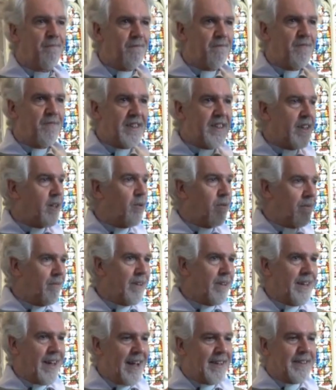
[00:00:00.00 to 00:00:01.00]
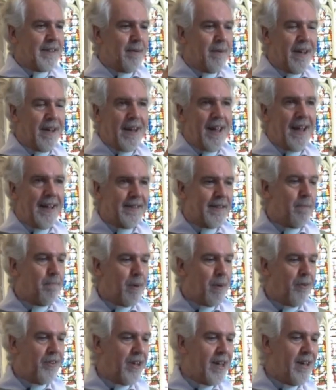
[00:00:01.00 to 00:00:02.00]
physical. It has a
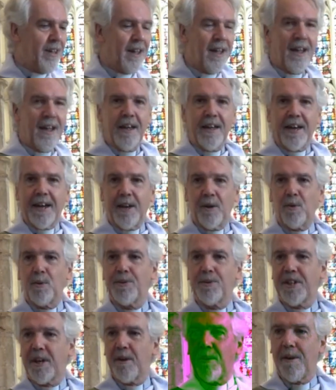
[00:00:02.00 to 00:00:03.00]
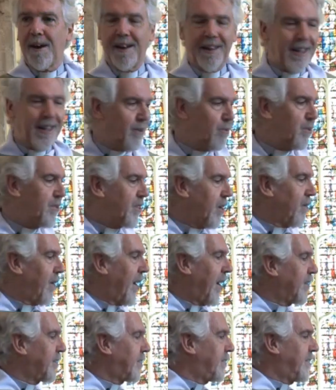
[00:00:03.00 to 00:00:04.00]
body. It also
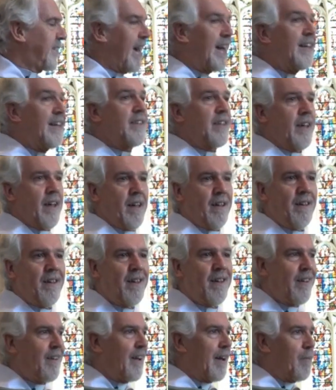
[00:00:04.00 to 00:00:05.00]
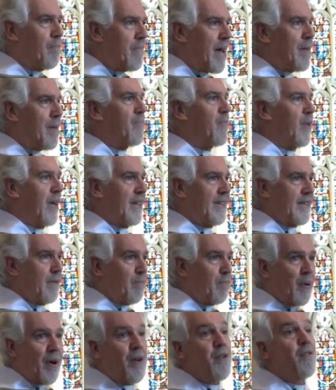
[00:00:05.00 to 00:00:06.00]
has data and memories and
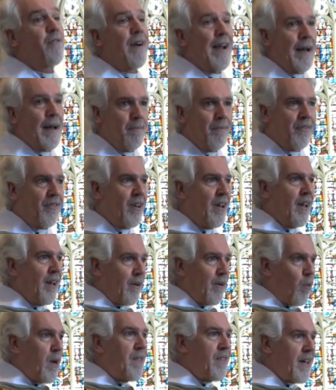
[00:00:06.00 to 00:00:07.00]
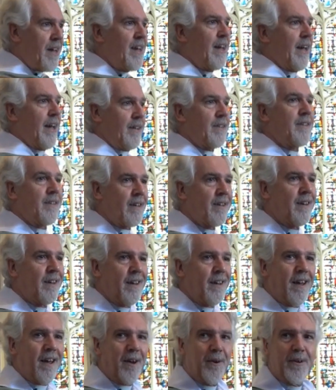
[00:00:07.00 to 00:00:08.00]
programs within it.
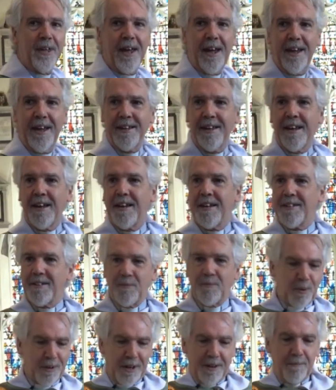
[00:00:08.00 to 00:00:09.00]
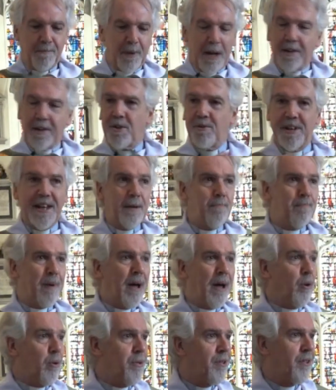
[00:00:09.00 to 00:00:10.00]
Okay, and you need
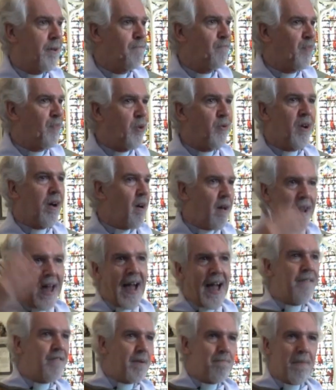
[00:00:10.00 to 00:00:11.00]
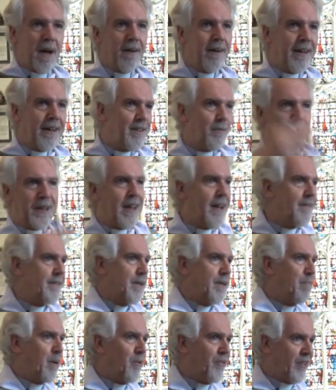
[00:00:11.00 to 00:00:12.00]
both. You can't have a mind without a
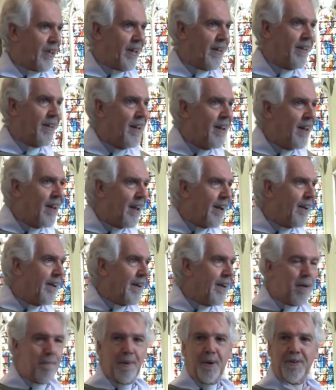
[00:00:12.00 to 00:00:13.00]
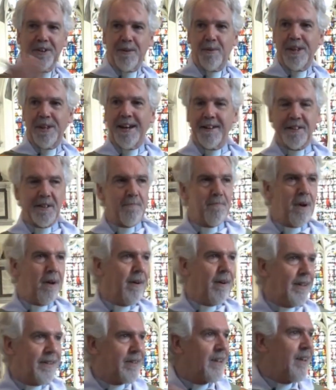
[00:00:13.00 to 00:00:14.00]
body, and a body without a
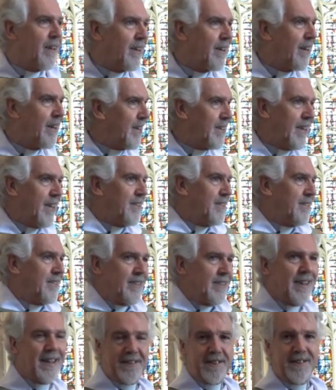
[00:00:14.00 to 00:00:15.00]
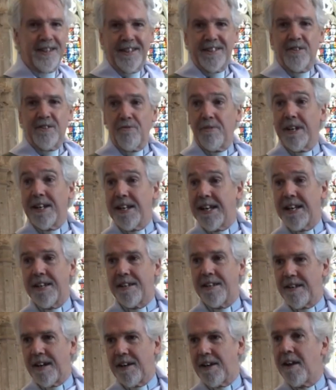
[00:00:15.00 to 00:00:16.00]
mind isn't
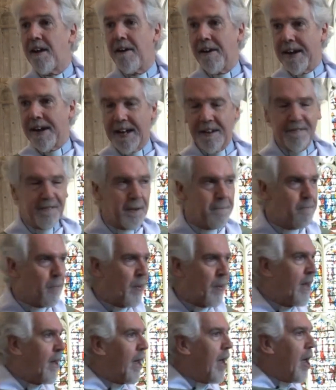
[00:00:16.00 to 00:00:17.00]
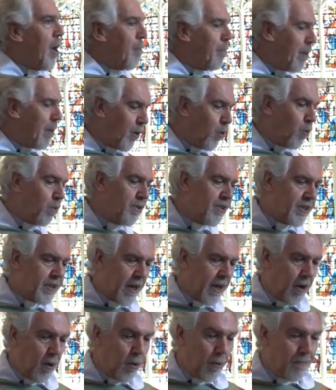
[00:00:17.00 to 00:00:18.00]
really alive. But
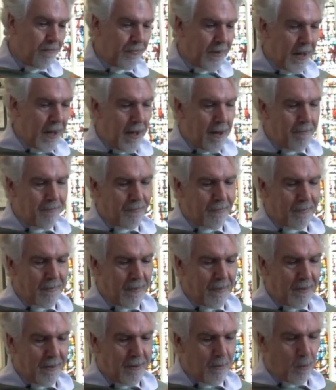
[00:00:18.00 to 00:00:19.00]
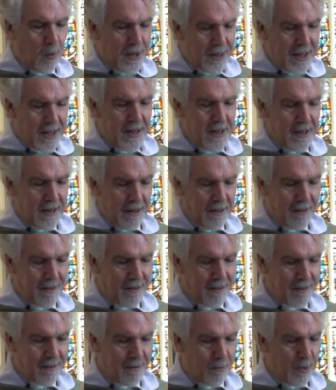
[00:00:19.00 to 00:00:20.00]
also,
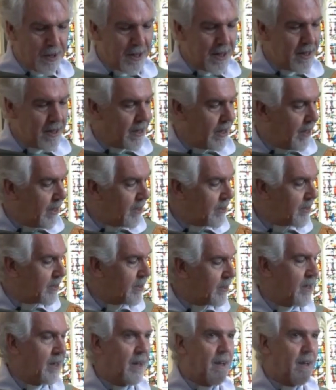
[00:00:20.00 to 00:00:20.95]
Within this,